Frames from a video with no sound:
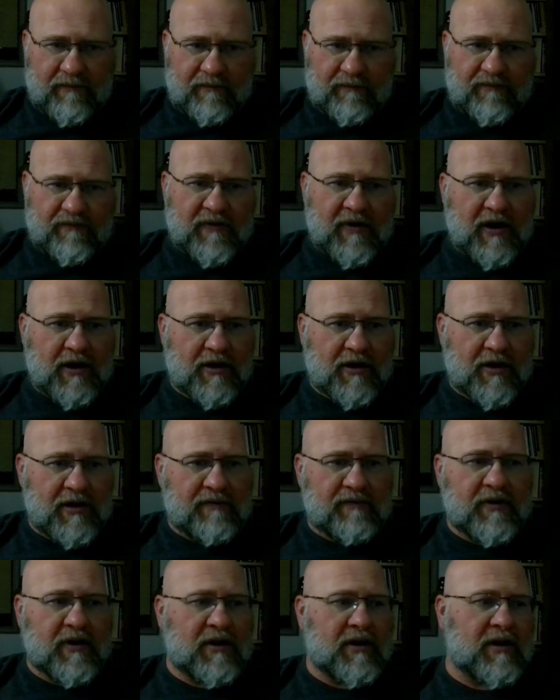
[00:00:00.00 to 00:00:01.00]
Very,
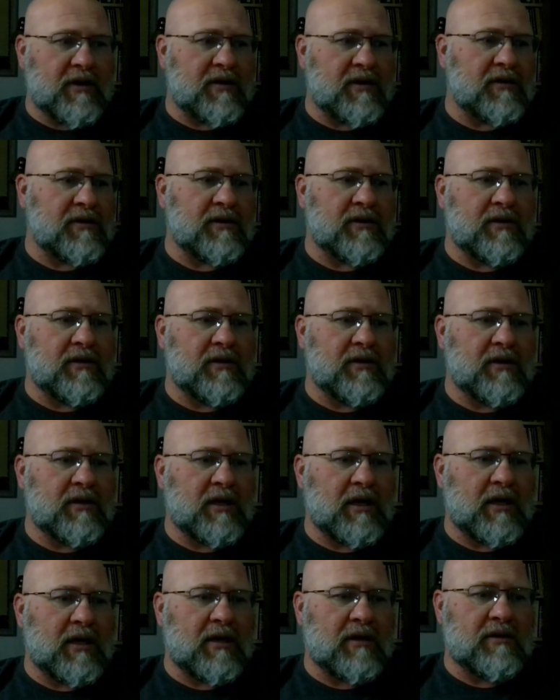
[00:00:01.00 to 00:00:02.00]
very good.
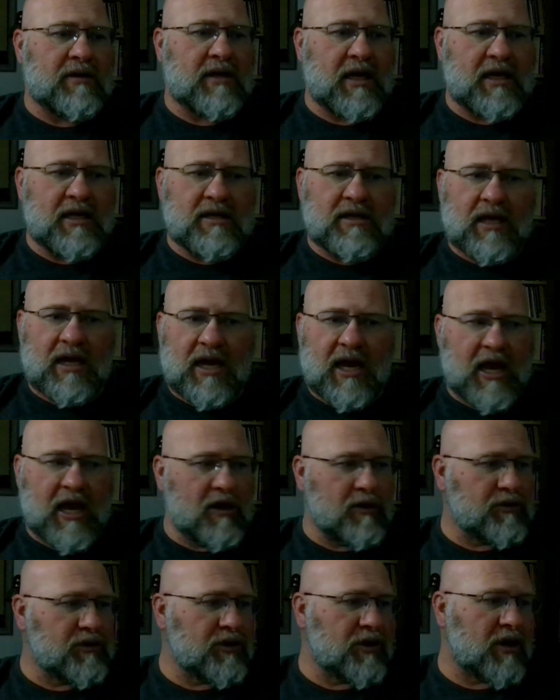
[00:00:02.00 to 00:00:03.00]
They
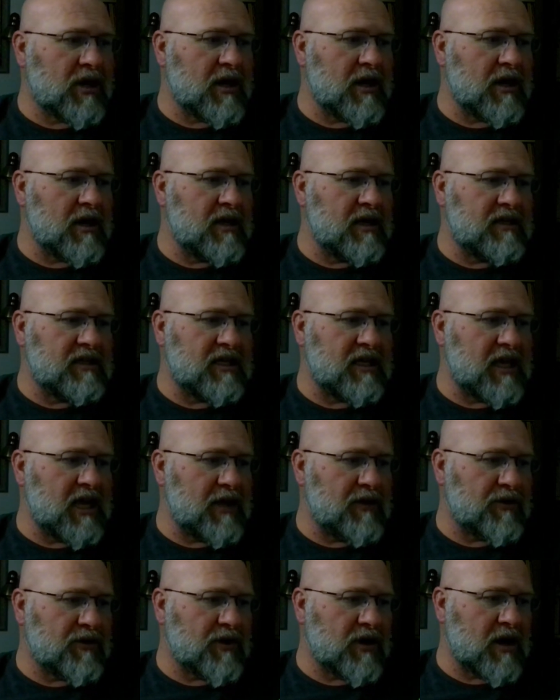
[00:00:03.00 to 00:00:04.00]
held
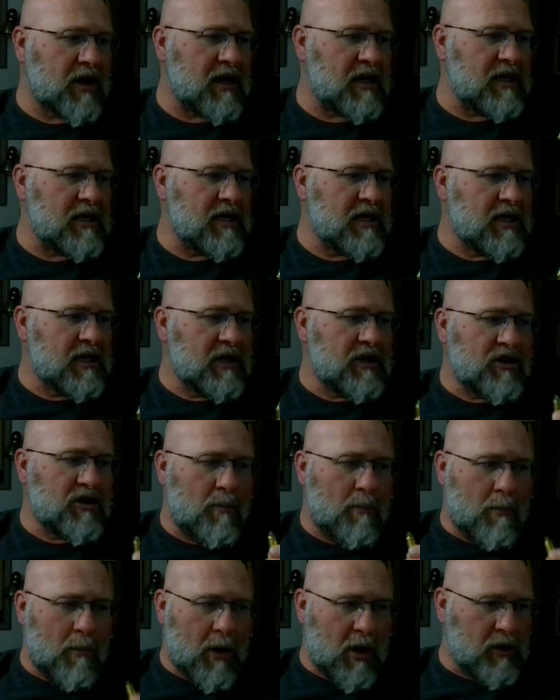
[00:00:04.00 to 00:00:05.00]
together great. The
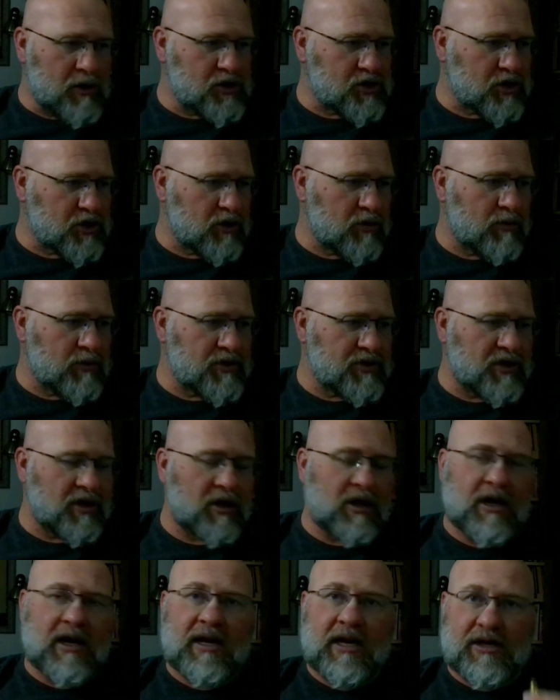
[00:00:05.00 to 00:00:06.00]
mushroom was
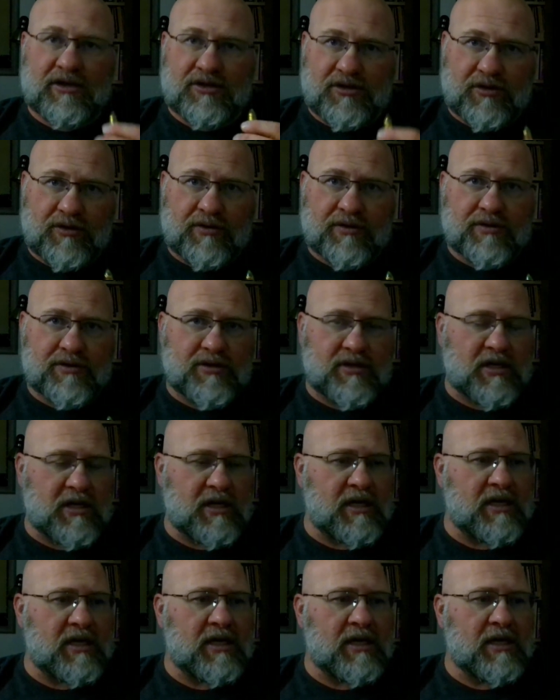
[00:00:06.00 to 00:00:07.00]
great, as you can
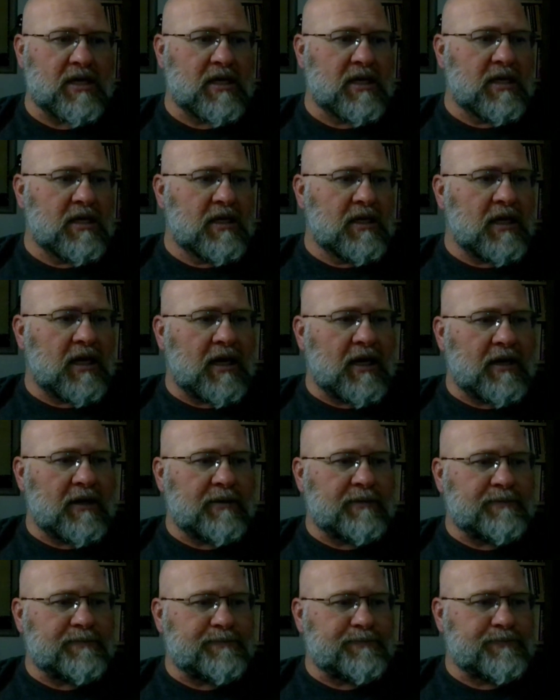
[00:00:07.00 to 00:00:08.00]
see.
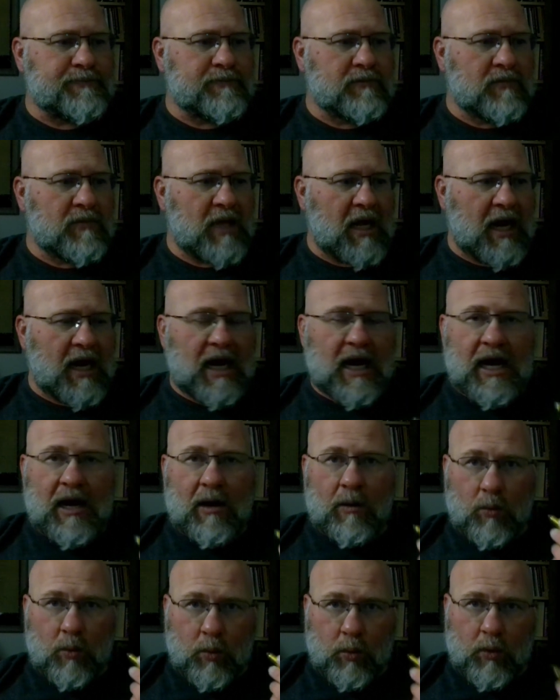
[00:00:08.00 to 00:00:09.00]
Um,
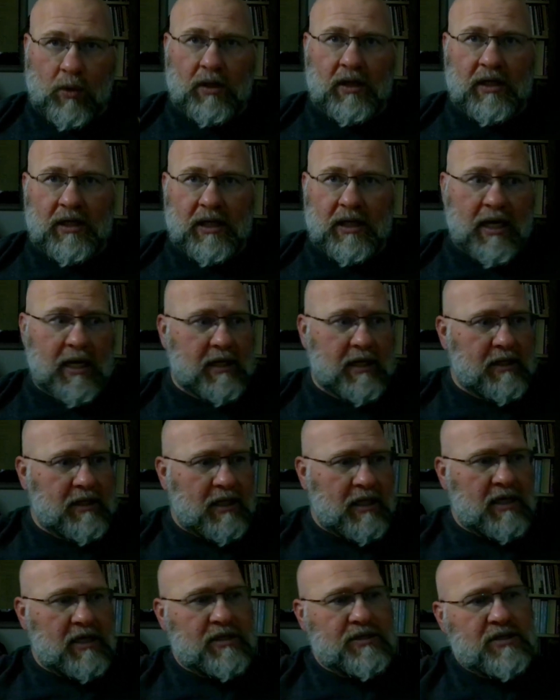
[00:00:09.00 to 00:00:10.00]
I really like
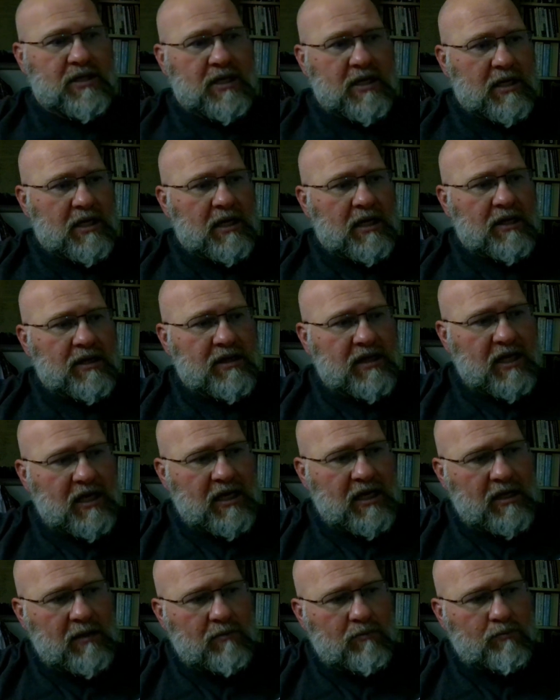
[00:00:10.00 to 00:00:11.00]
these.
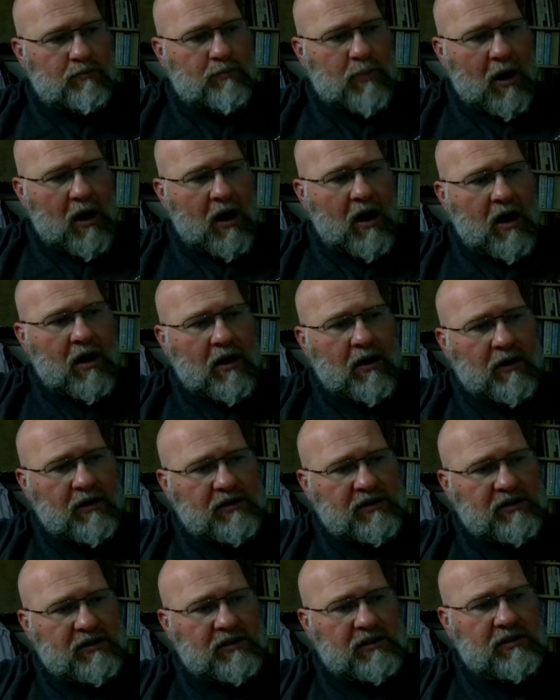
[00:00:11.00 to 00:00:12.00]
The
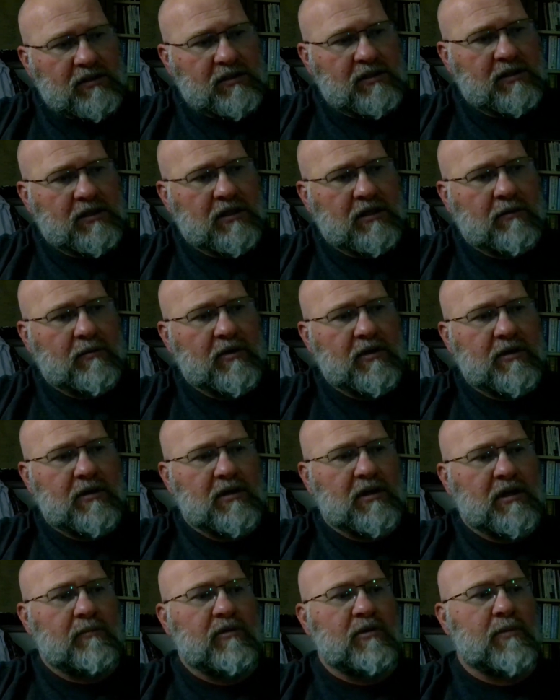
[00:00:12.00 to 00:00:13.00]
box.
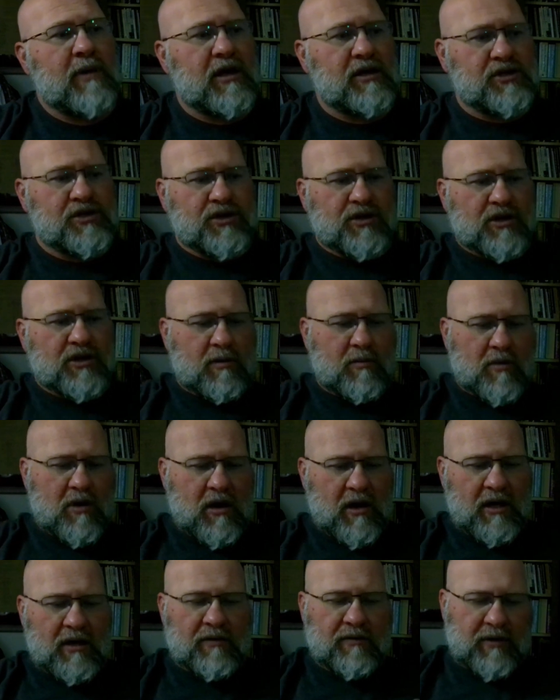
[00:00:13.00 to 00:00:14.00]
Let me make sure I'm
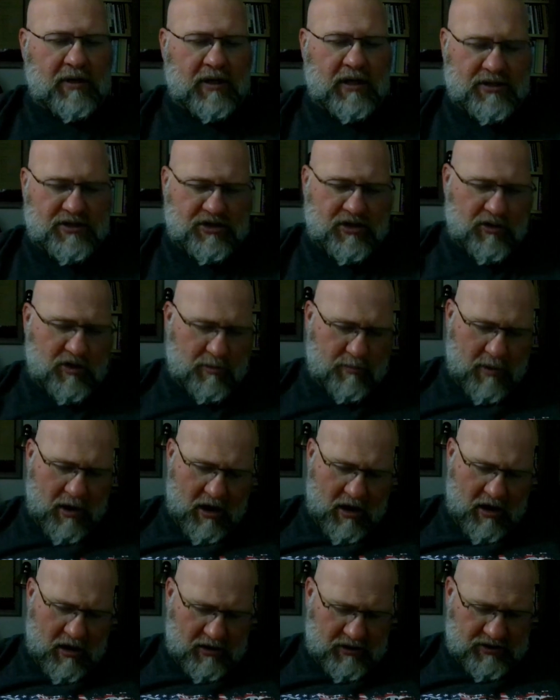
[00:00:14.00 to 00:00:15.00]
right on this. So the
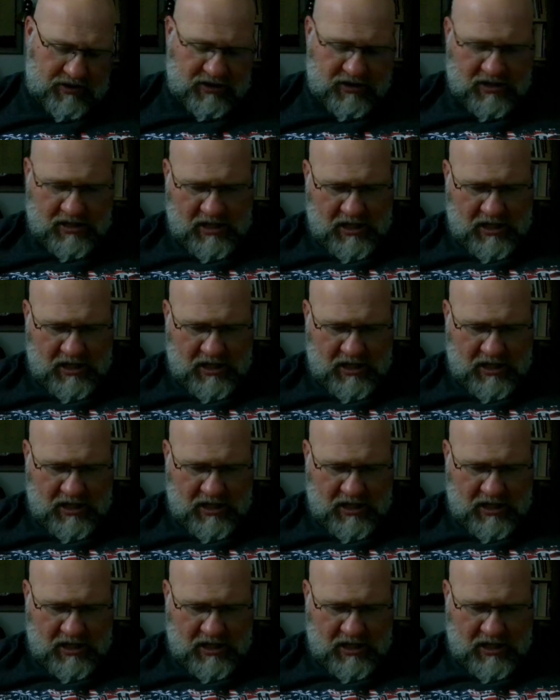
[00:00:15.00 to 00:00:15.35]
box